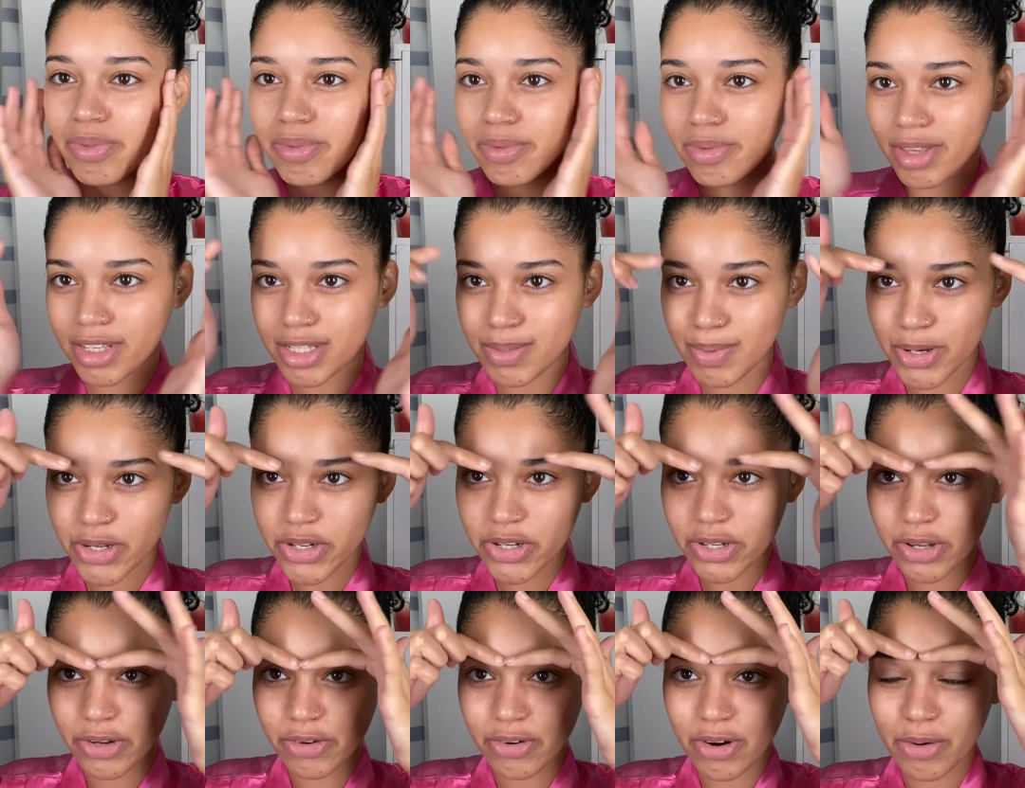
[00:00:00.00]
especially
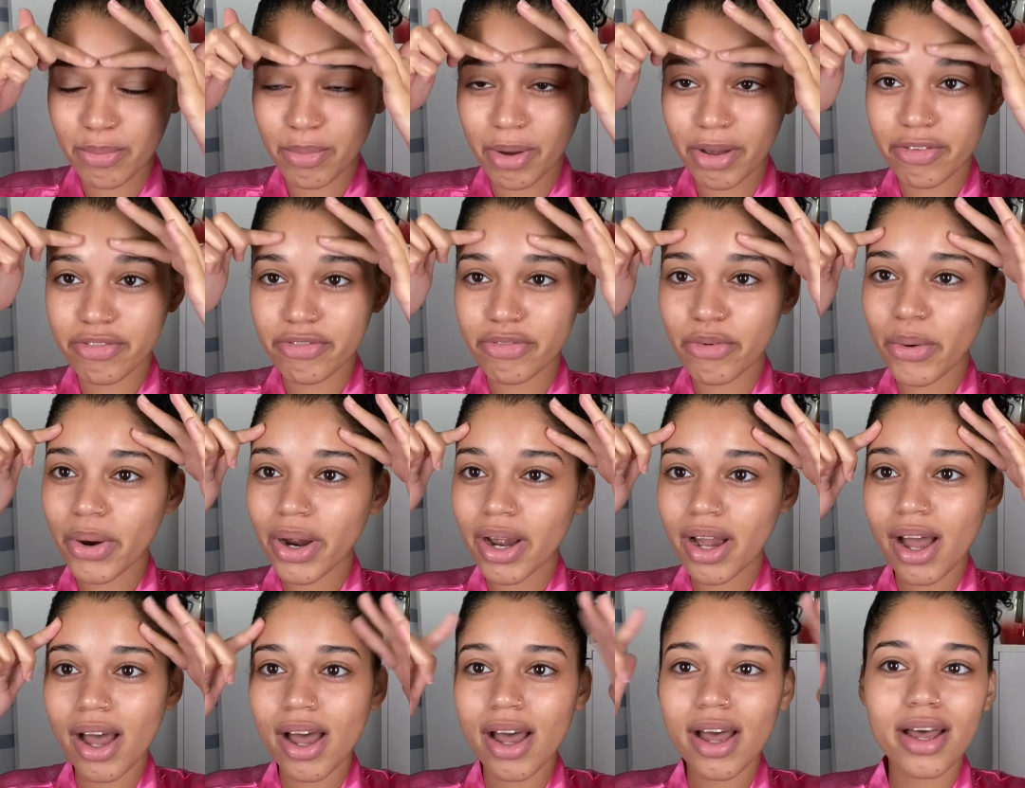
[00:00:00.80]
around my
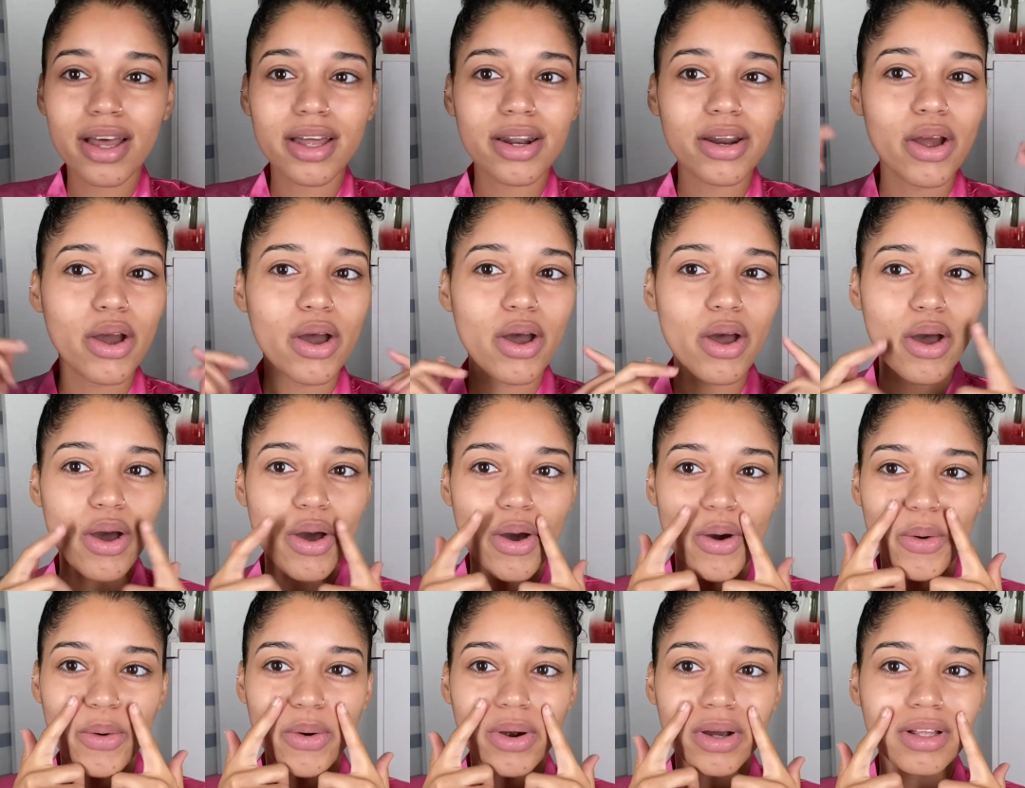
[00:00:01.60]
forehead
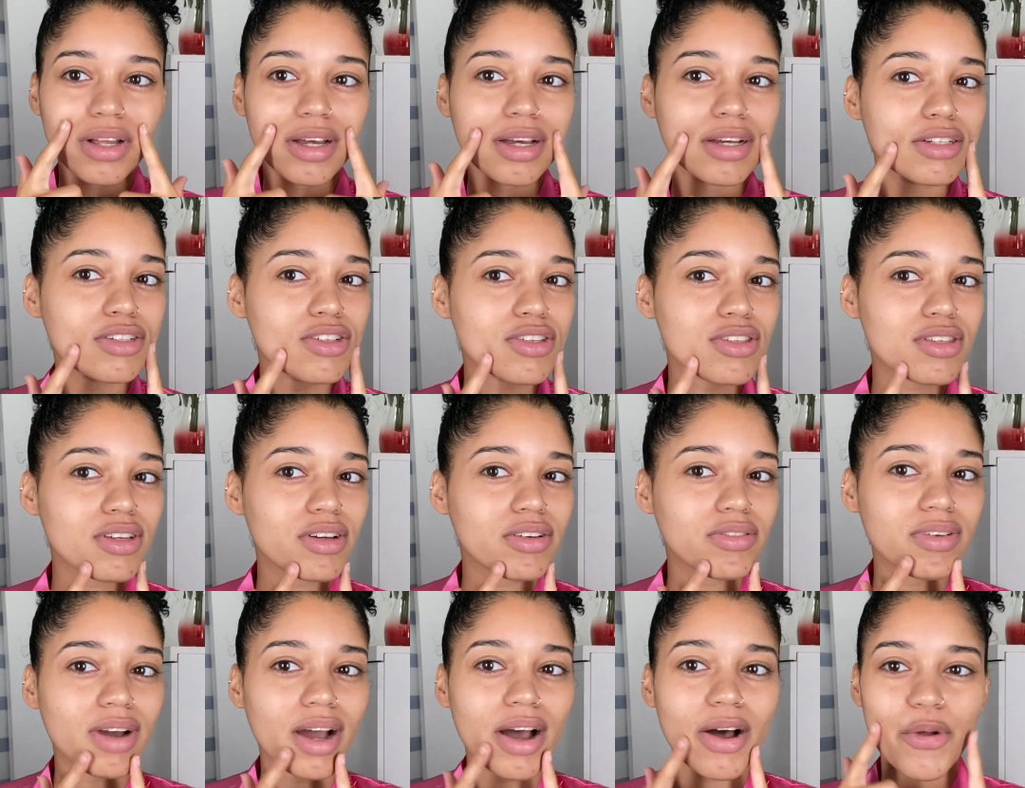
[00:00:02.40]
or like just
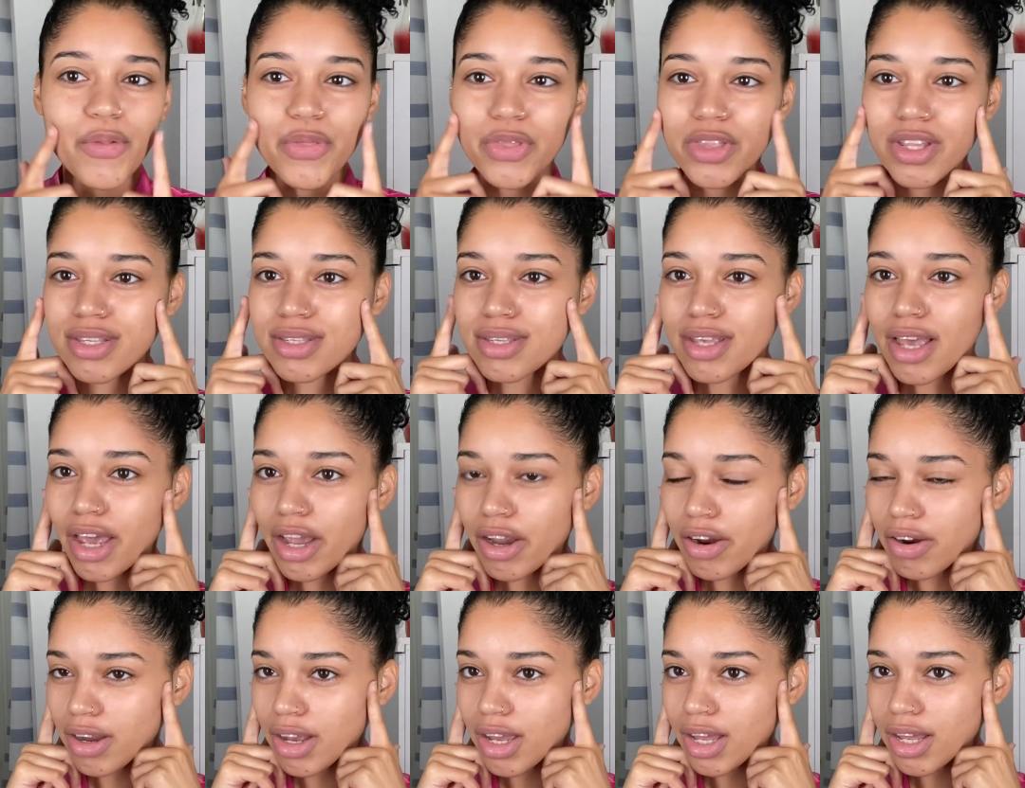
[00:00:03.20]
around this
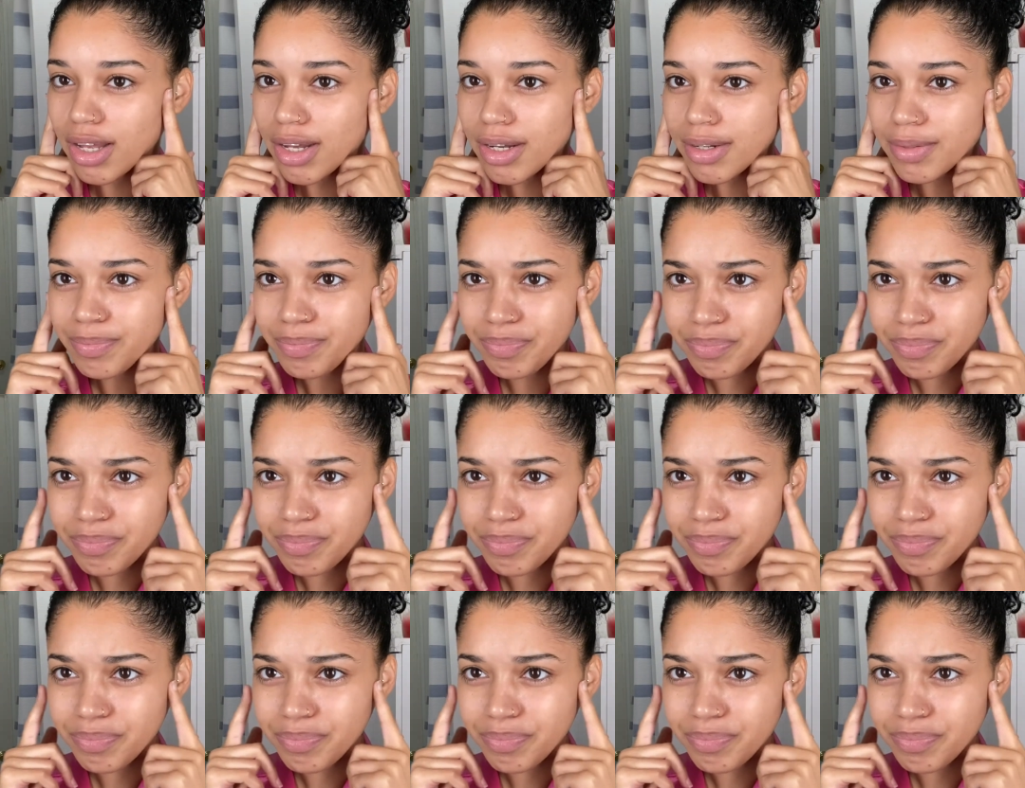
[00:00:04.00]
area.